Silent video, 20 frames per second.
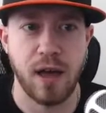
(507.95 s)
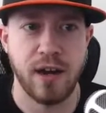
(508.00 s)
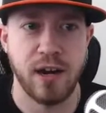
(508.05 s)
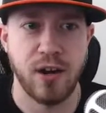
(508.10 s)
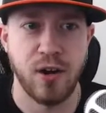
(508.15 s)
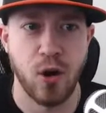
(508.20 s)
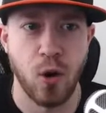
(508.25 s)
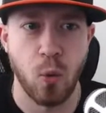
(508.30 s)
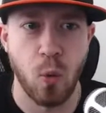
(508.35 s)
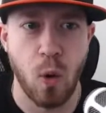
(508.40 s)
I
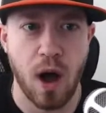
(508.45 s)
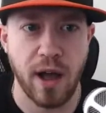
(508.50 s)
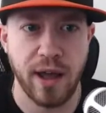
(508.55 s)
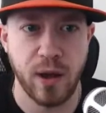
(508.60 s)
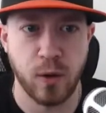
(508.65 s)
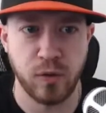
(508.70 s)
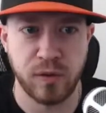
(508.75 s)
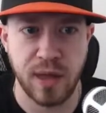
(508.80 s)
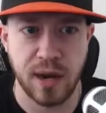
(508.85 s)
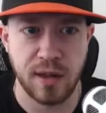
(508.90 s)
didn't know why
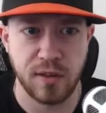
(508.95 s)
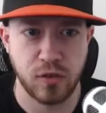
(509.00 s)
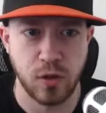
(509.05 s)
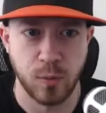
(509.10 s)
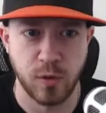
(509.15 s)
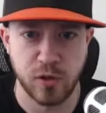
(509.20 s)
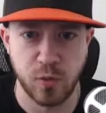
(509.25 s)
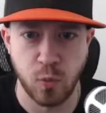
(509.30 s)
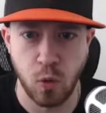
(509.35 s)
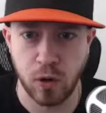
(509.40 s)
I was getting so
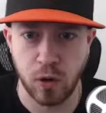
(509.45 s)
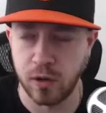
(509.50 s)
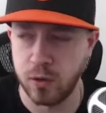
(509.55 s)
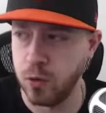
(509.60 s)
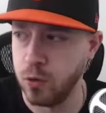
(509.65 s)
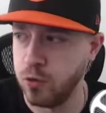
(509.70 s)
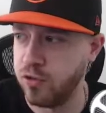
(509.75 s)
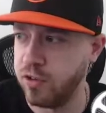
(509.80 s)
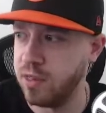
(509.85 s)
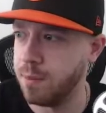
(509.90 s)
much more
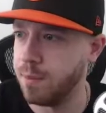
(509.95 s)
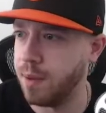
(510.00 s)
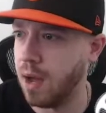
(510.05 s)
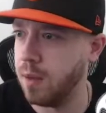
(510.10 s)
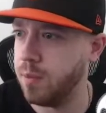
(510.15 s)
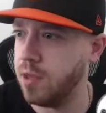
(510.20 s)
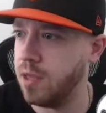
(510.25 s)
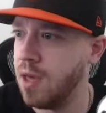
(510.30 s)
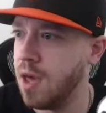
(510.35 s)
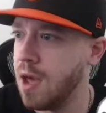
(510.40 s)
Kikuchi than
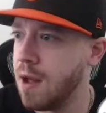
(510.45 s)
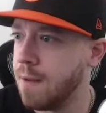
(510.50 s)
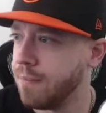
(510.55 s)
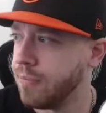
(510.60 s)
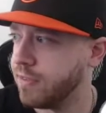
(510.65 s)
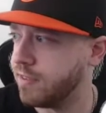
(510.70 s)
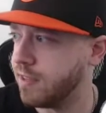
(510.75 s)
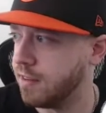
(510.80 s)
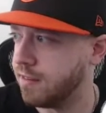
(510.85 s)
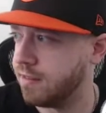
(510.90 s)
Bybee,
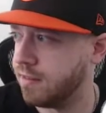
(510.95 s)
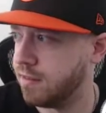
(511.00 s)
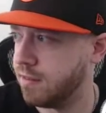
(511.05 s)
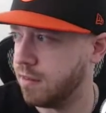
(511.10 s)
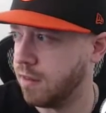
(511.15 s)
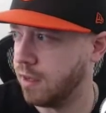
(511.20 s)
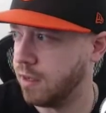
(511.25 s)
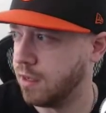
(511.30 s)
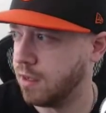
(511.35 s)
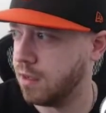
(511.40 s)
since
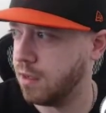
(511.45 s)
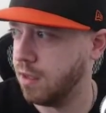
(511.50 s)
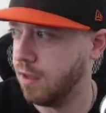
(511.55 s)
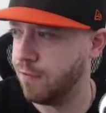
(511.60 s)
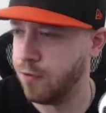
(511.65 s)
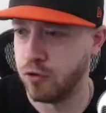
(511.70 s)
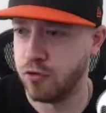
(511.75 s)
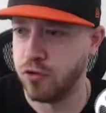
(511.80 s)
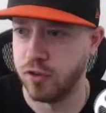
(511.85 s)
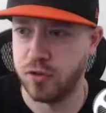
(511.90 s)
like
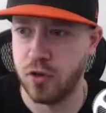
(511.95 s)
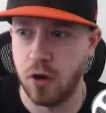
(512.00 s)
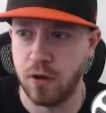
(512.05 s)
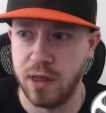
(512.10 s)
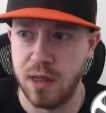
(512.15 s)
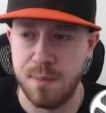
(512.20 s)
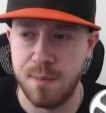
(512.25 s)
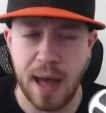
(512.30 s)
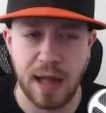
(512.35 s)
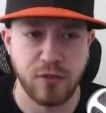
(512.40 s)
if you're just
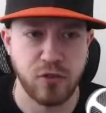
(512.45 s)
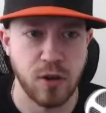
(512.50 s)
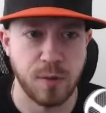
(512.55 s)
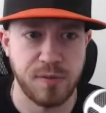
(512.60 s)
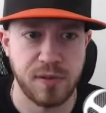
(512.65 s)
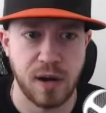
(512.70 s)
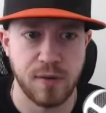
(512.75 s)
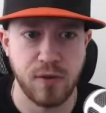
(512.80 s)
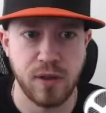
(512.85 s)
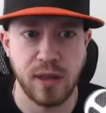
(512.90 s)
talking
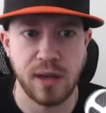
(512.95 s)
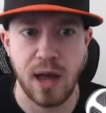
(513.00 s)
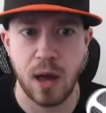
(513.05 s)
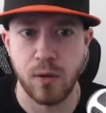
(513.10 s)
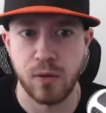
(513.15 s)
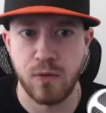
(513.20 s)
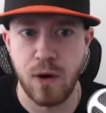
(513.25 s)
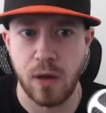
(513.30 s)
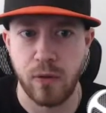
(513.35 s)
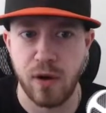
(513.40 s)
matchups and everything, I
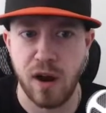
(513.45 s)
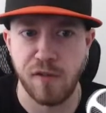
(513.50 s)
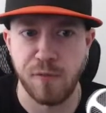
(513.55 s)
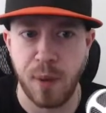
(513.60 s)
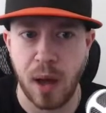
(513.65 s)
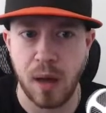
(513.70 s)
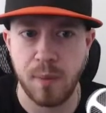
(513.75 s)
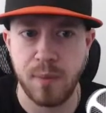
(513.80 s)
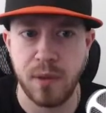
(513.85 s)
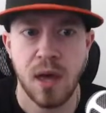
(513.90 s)
would rather have
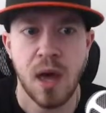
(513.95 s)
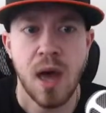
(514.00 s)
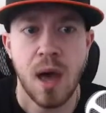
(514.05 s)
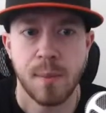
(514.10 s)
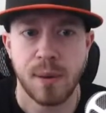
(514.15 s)
Bybee.